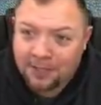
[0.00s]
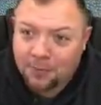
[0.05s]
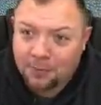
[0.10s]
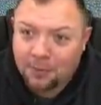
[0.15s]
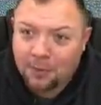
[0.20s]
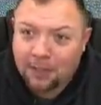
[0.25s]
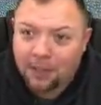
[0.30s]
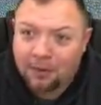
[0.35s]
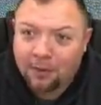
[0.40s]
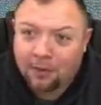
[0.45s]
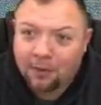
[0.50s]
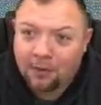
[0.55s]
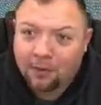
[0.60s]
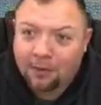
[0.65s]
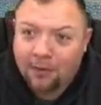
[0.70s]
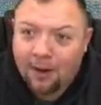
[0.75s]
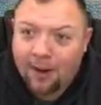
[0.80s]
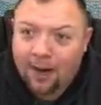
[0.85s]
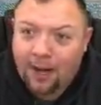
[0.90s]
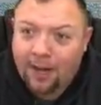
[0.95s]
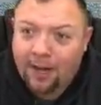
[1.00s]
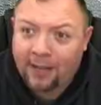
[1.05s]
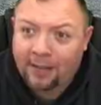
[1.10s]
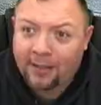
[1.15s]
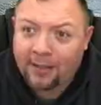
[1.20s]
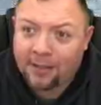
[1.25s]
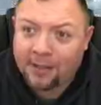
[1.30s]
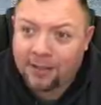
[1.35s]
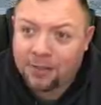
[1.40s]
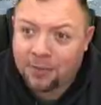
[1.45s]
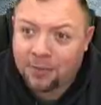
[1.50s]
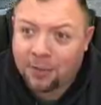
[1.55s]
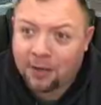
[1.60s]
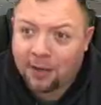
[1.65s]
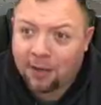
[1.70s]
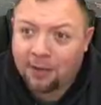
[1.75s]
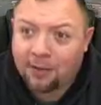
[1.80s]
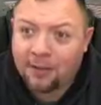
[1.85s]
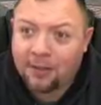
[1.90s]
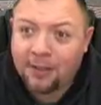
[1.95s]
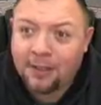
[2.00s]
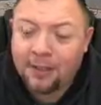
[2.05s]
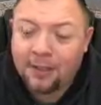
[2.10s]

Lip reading: This one here on the right is where